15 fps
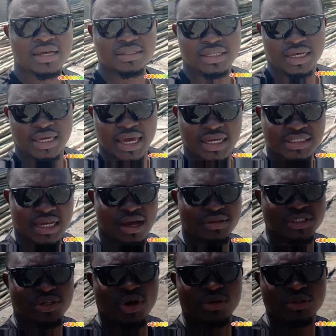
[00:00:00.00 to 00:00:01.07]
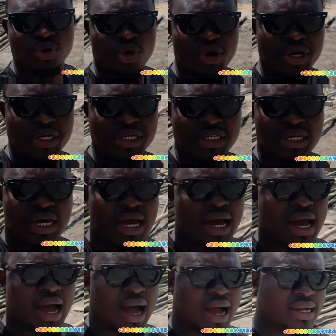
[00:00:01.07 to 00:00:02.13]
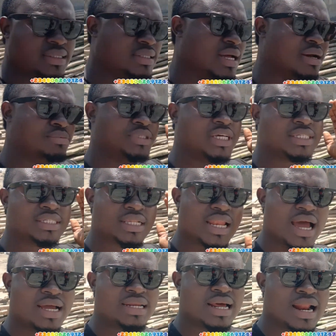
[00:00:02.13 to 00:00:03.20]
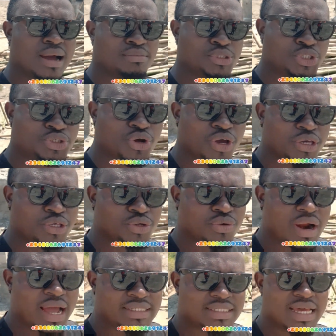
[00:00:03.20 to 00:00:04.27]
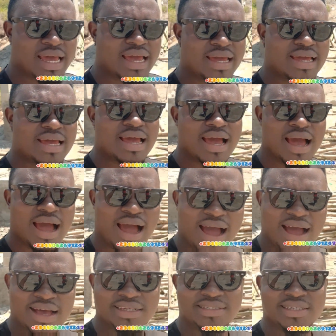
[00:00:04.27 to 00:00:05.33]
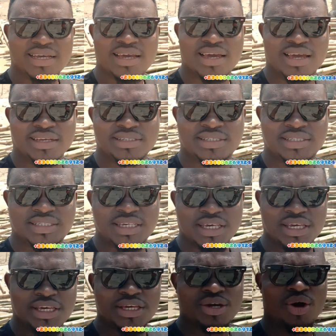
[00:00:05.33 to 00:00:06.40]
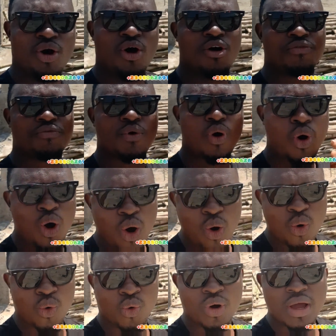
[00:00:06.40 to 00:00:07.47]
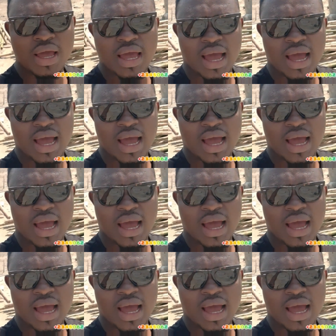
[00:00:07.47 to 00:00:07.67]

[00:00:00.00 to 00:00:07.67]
The gatehouse is ongoing, and this land that I'm showing you right here has a C of O.